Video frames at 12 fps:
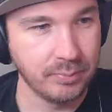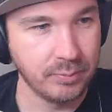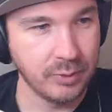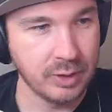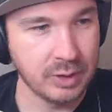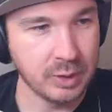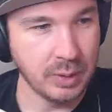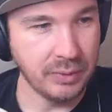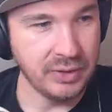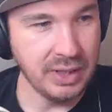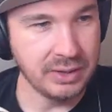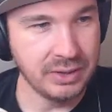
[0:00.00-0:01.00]
So I've
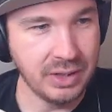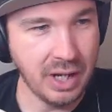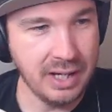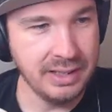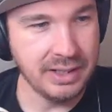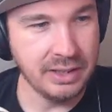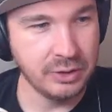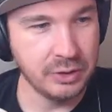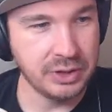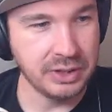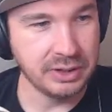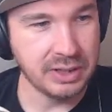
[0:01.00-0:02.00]
got 9
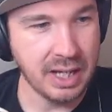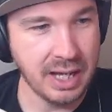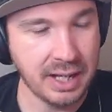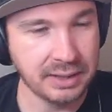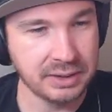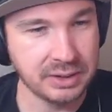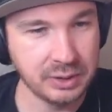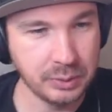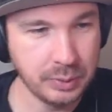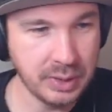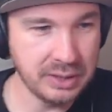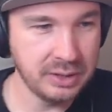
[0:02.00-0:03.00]
energy attached, so
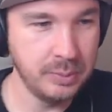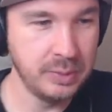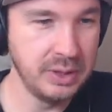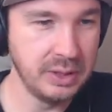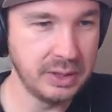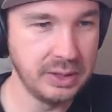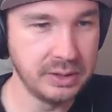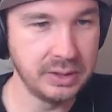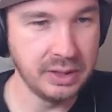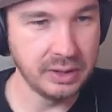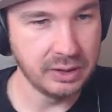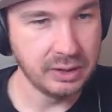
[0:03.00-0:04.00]
that's something to
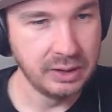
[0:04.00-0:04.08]
consider.